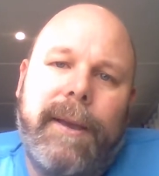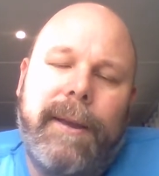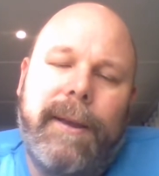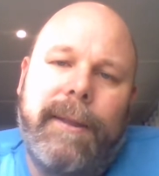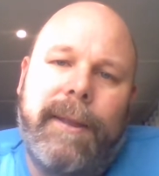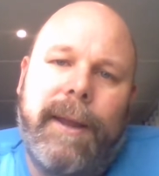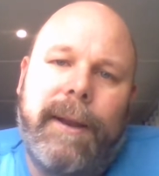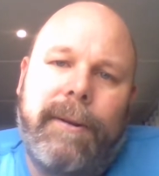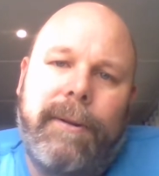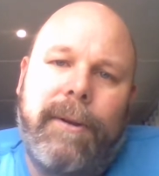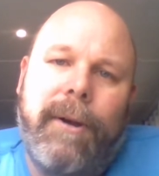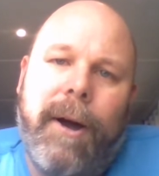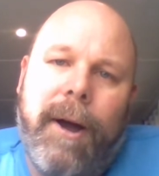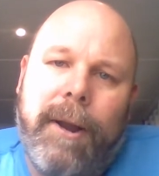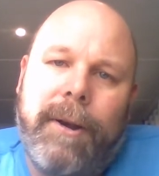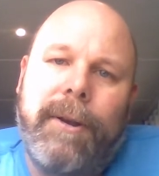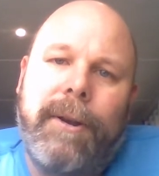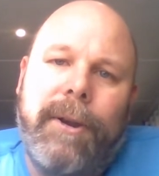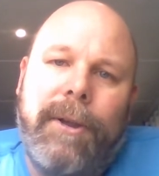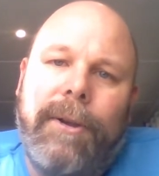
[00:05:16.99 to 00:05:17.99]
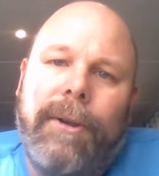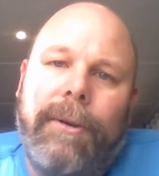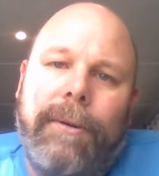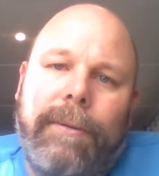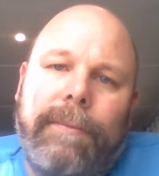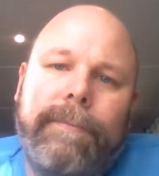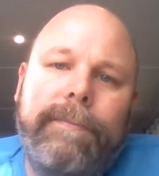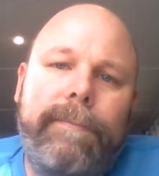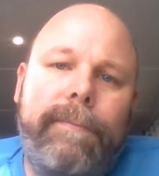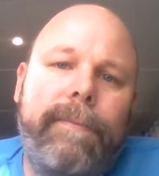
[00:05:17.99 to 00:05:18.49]
and that God knew
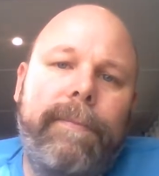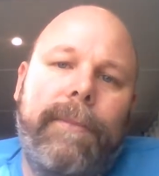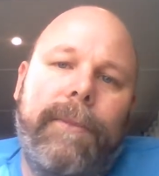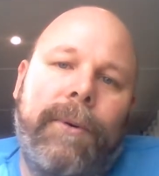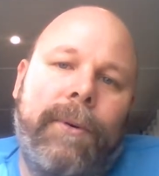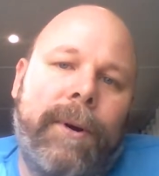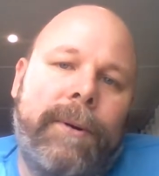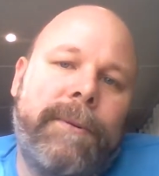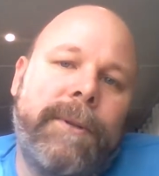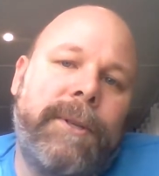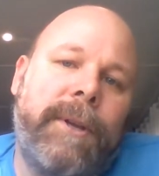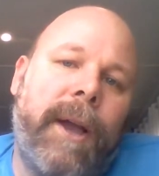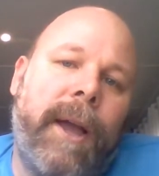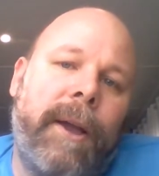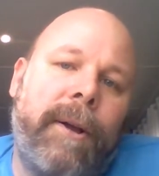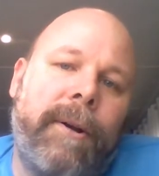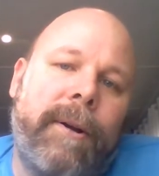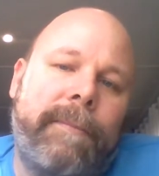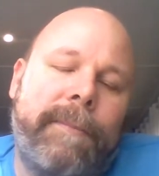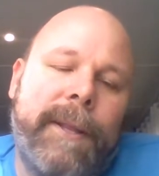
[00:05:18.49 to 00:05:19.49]
what was going on.